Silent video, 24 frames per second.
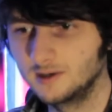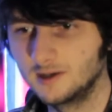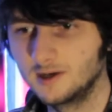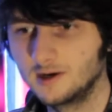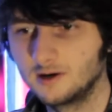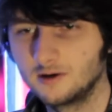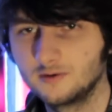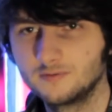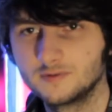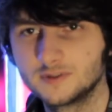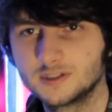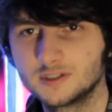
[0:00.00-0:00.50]
then
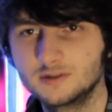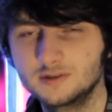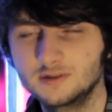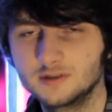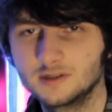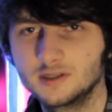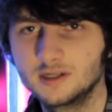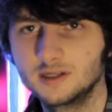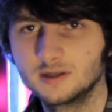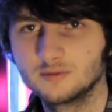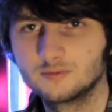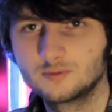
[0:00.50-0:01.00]
all of a sudden you'll
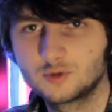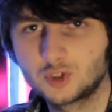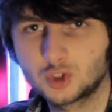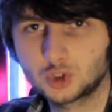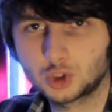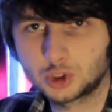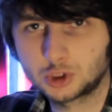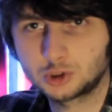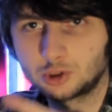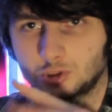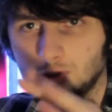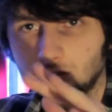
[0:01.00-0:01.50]
hear
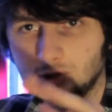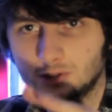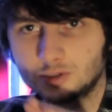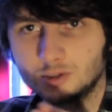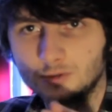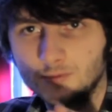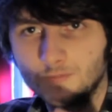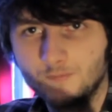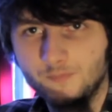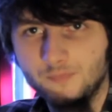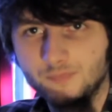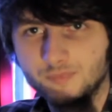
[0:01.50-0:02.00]

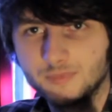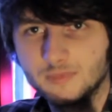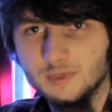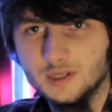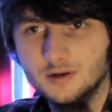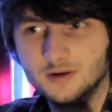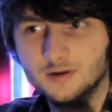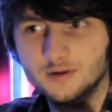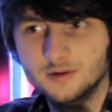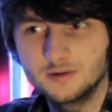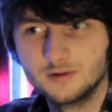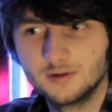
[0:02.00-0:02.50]

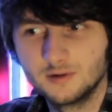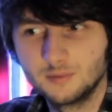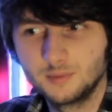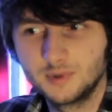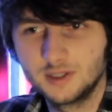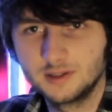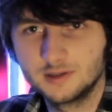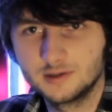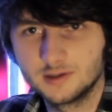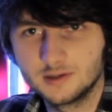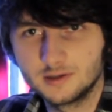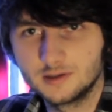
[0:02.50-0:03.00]
and there'll
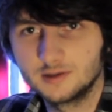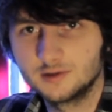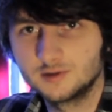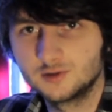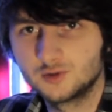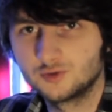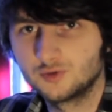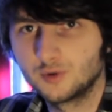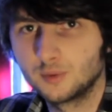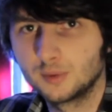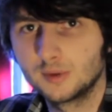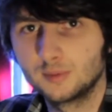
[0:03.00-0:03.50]
be the little
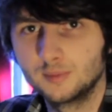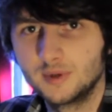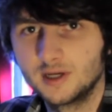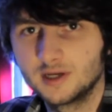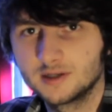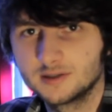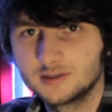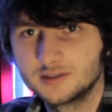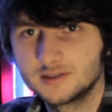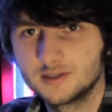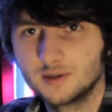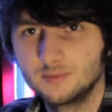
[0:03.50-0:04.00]

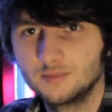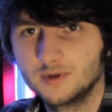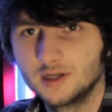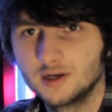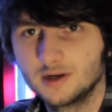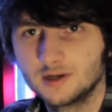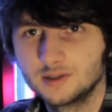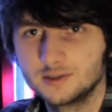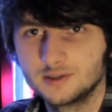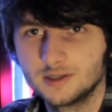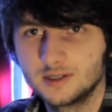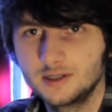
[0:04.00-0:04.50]
troublemaker stand
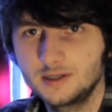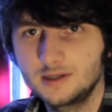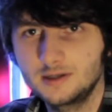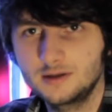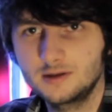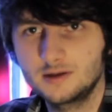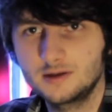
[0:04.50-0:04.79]
behind you like,